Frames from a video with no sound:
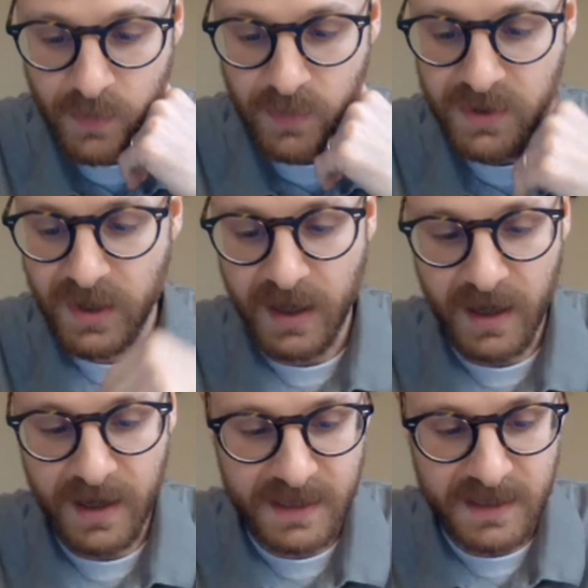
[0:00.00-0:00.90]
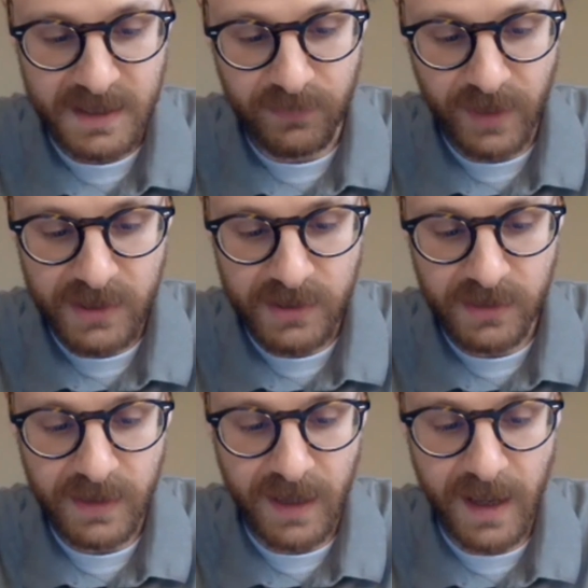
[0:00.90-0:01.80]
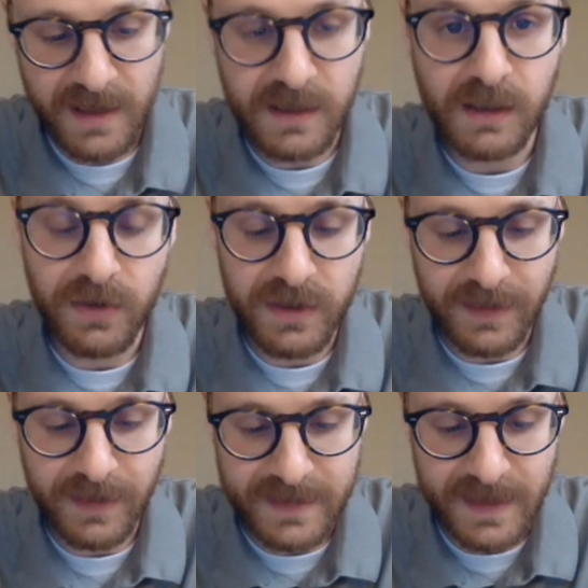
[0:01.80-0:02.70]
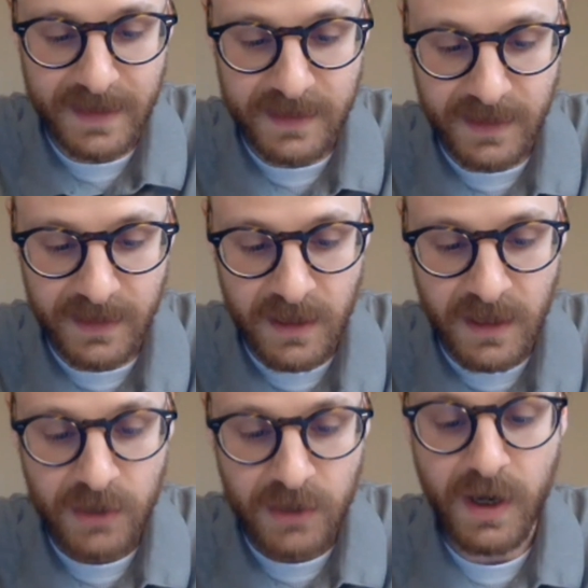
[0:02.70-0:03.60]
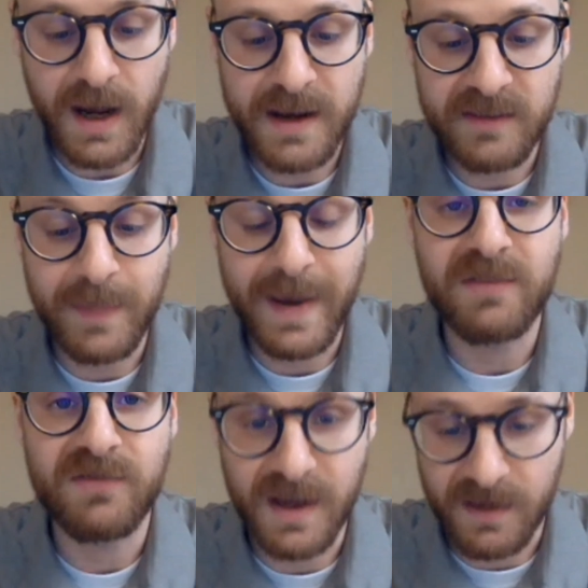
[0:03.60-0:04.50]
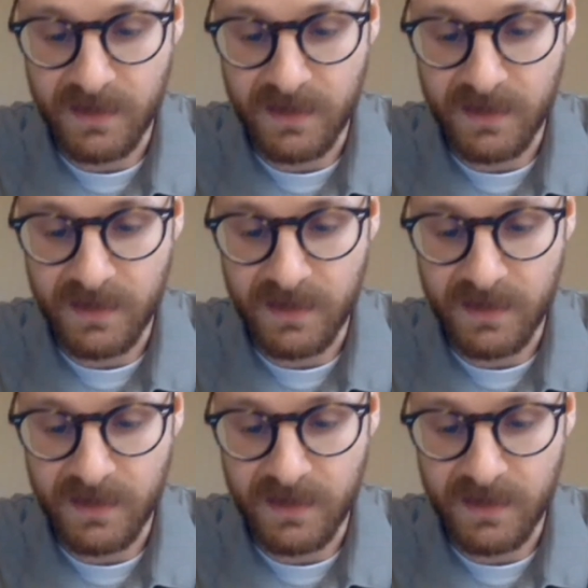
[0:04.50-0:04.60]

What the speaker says: within the context of racial and anti-colonial identity to a kind of bad faith.